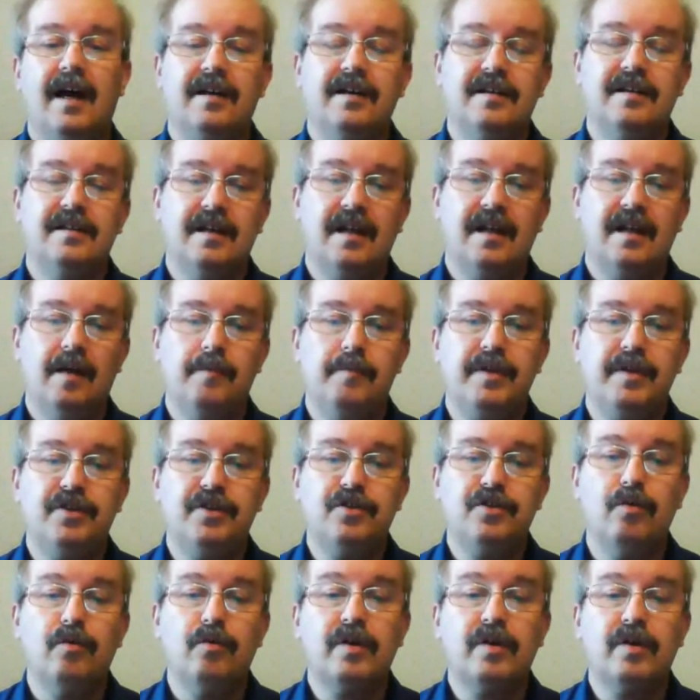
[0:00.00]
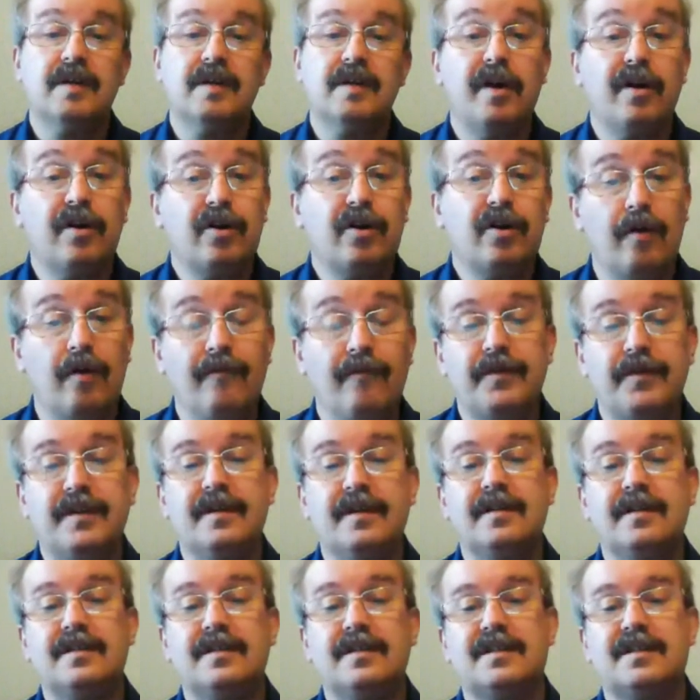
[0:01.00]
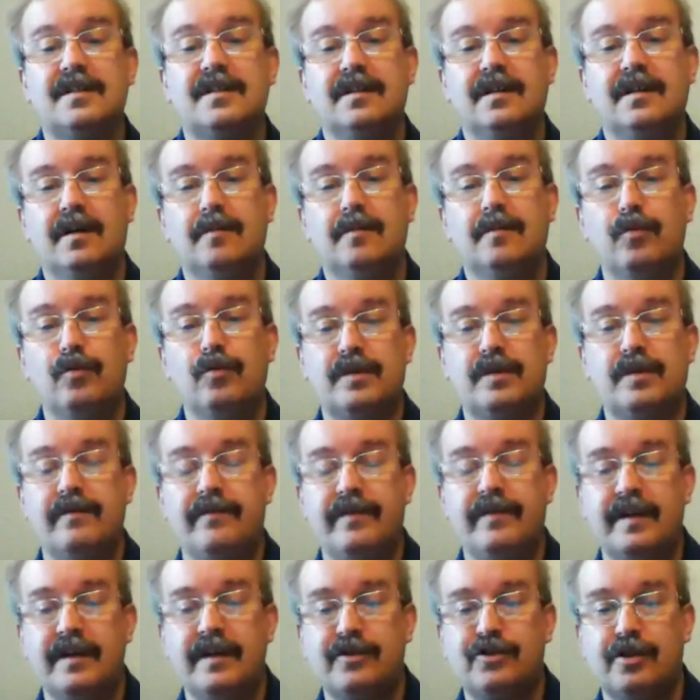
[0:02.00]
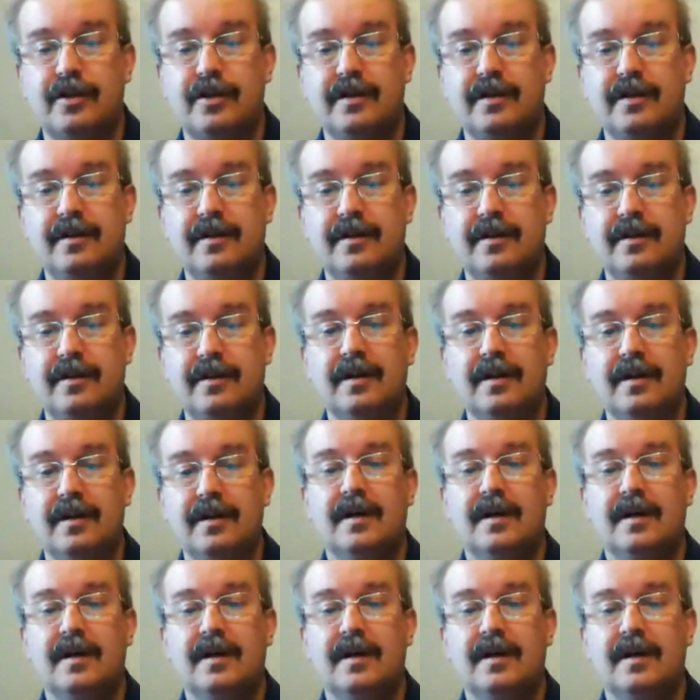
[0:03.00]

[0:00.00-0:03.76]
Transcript: And I'll be talking about confidence and motivation,